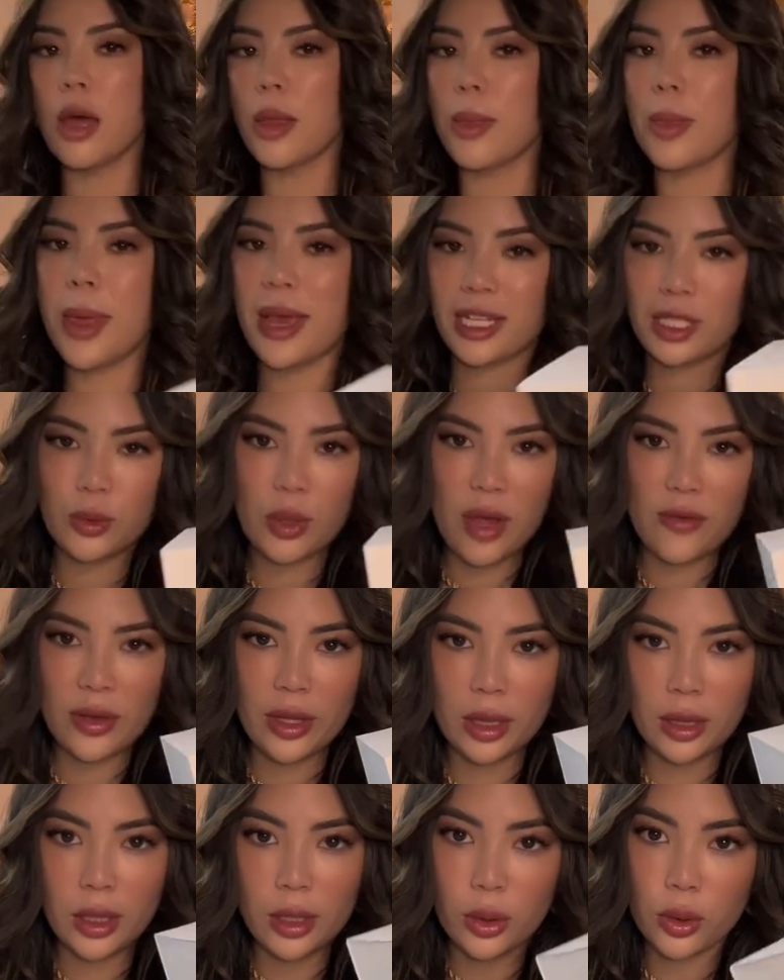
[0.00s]
Next, we have a
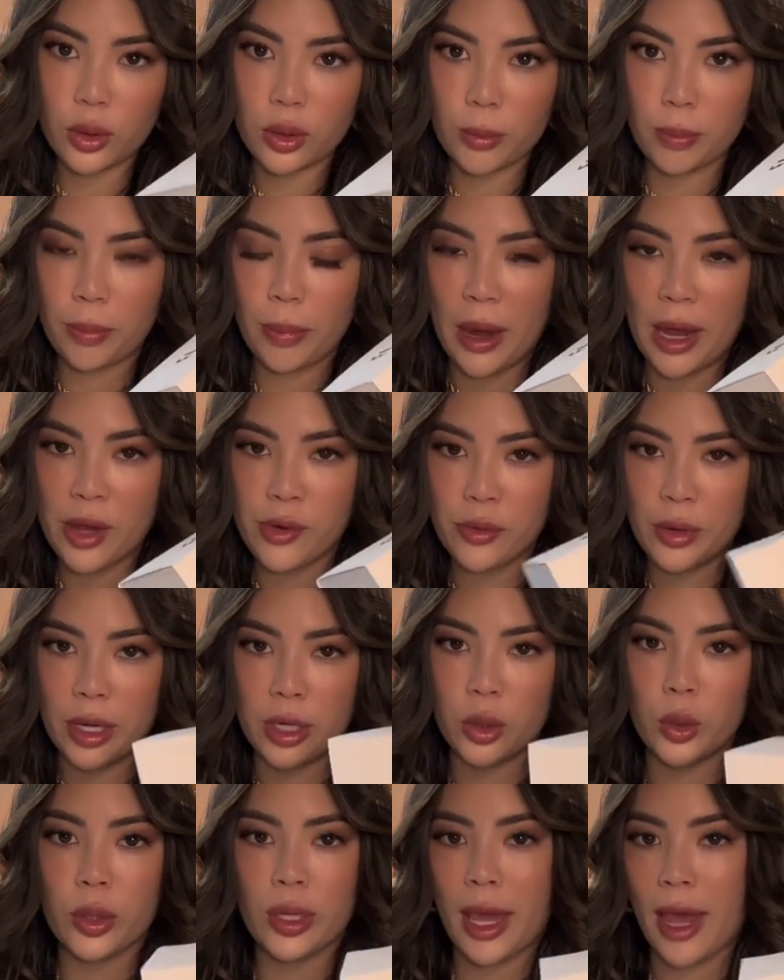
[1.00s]
little
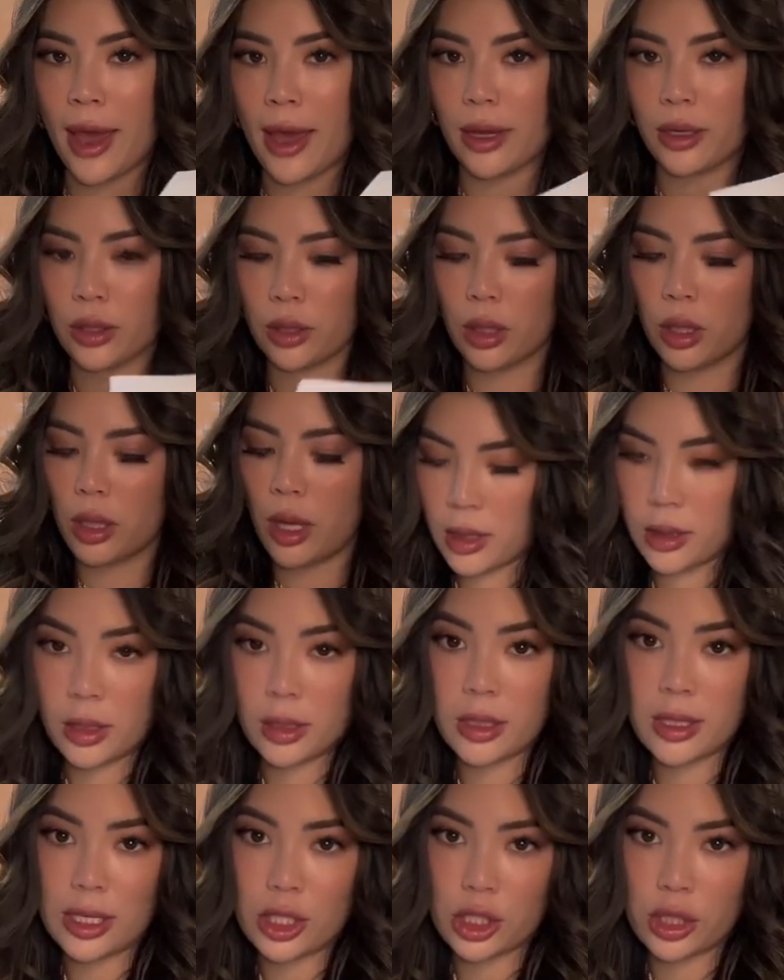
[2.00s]
Byredo candle, and this
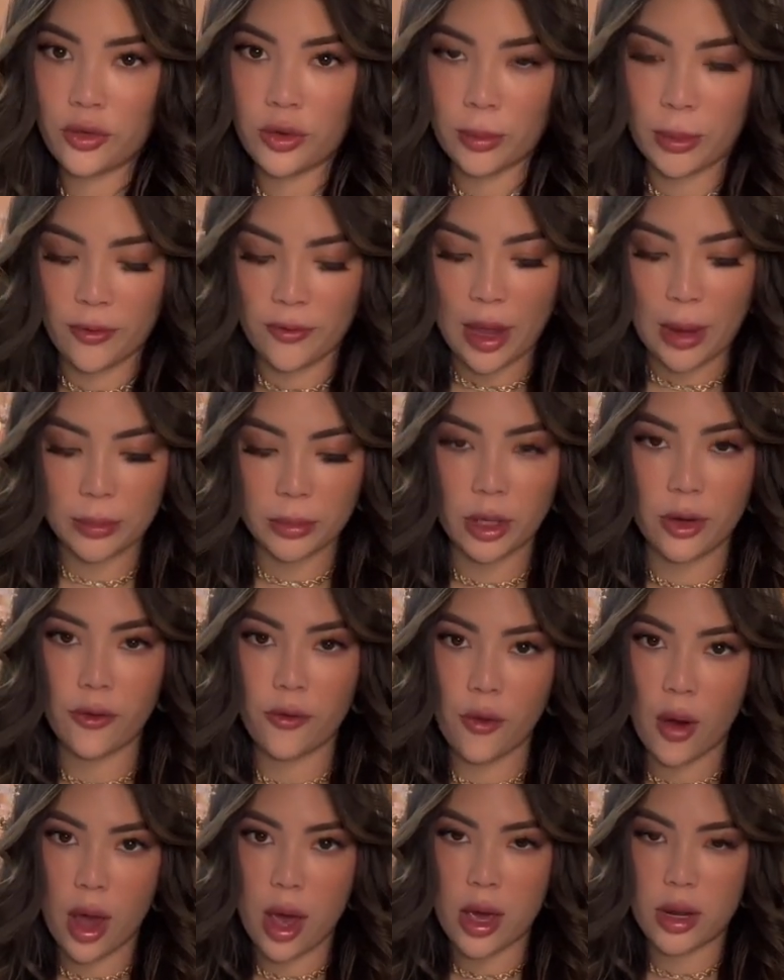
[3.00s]
is actually from a family
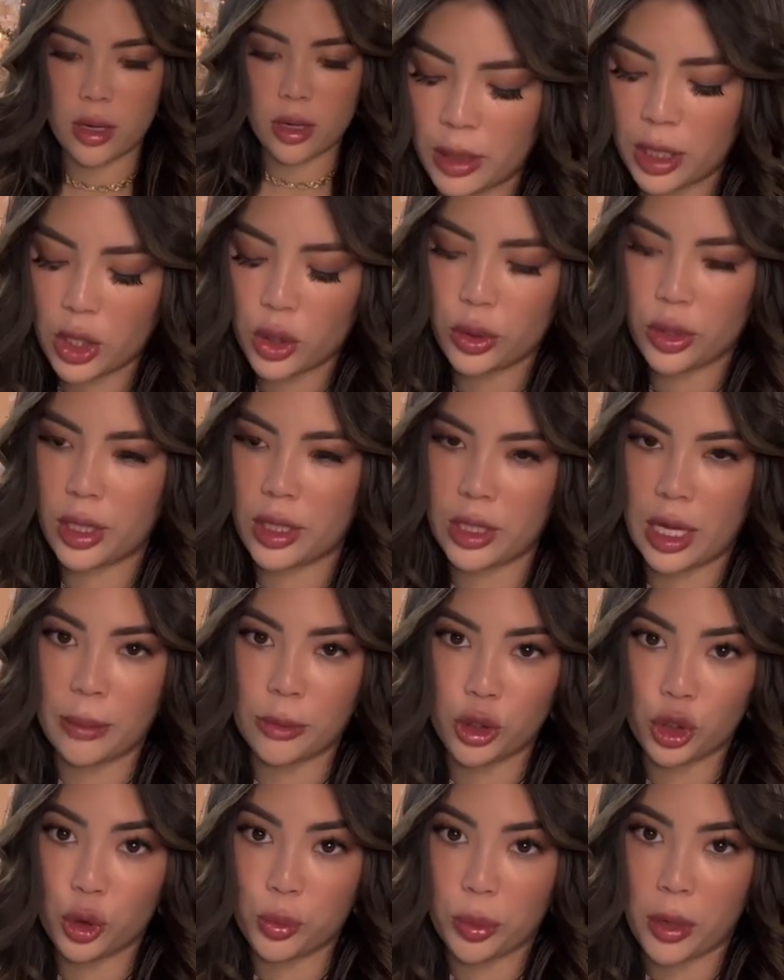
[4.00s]
friend. They know that I'm
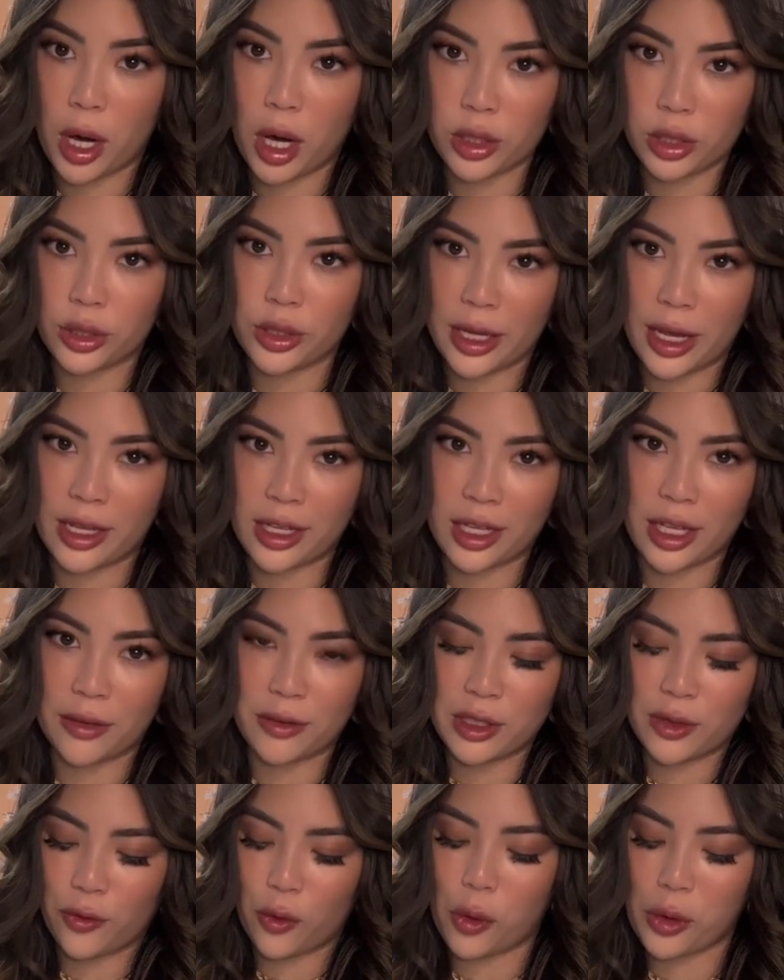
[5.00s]
super hard to get
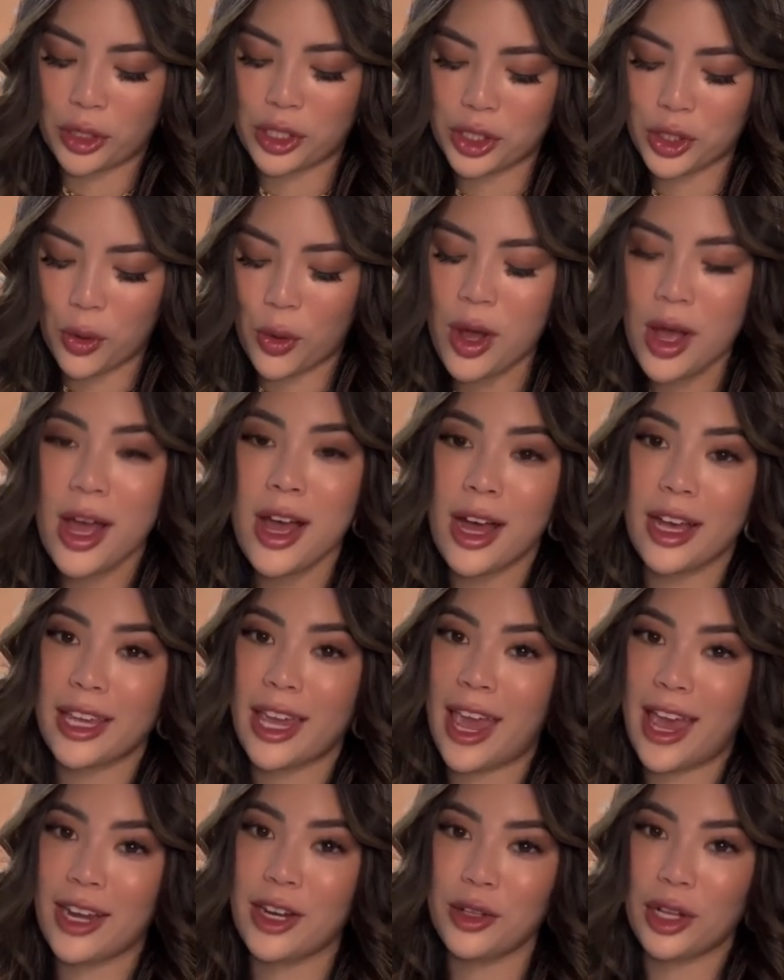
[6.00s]
gifts for, so a
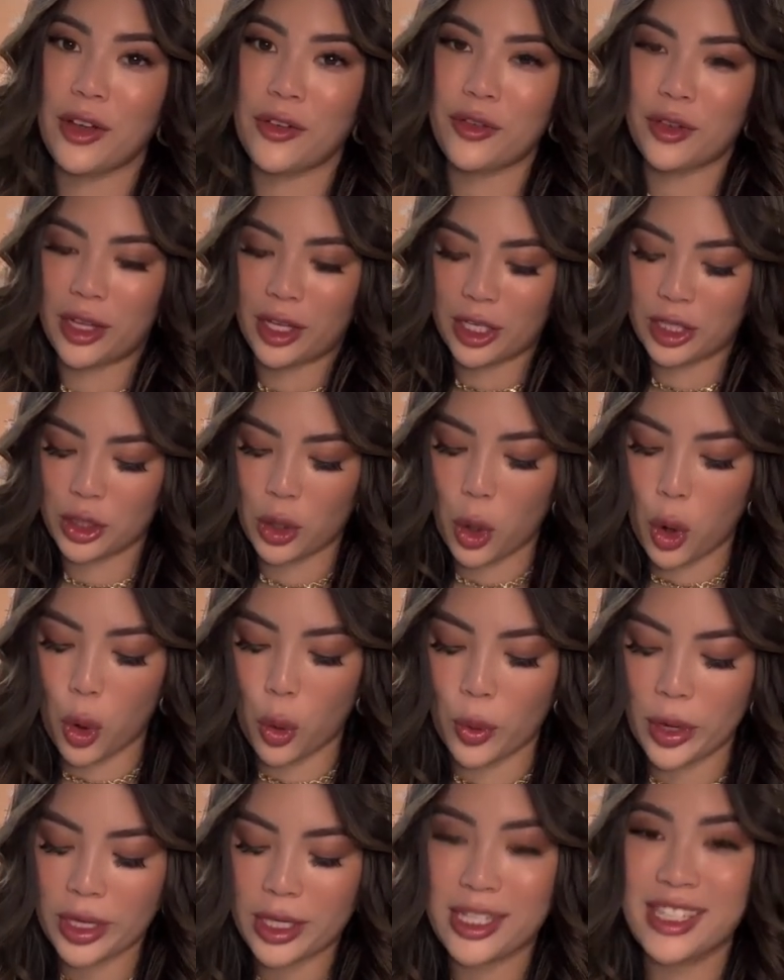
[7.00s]
candle, I feel like it's
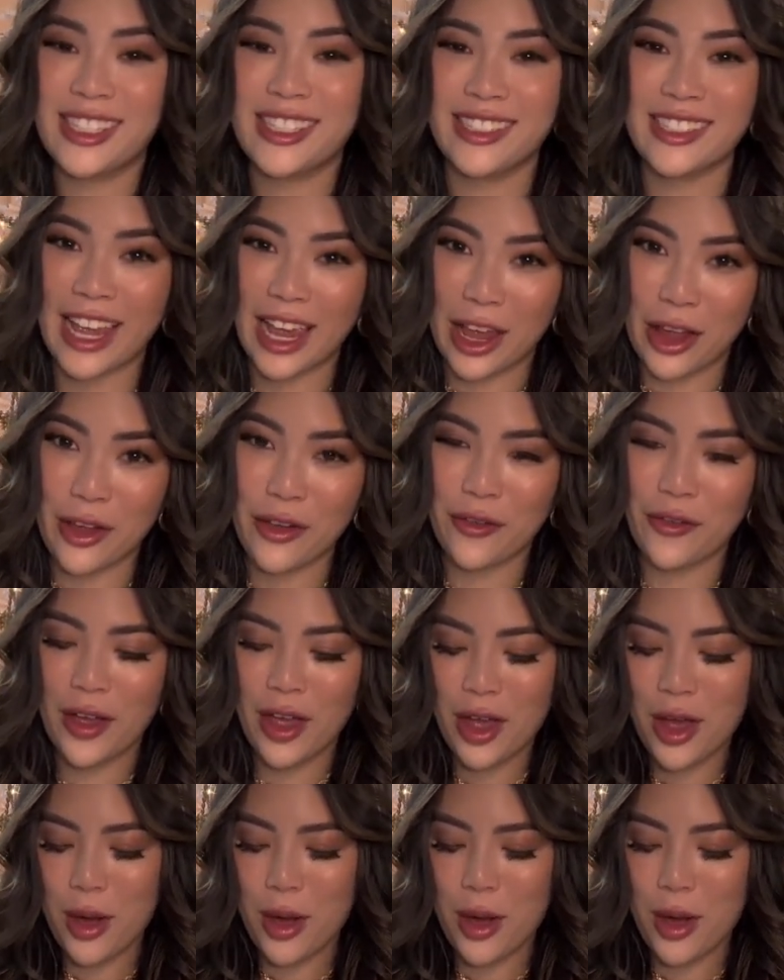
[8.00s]
always safe.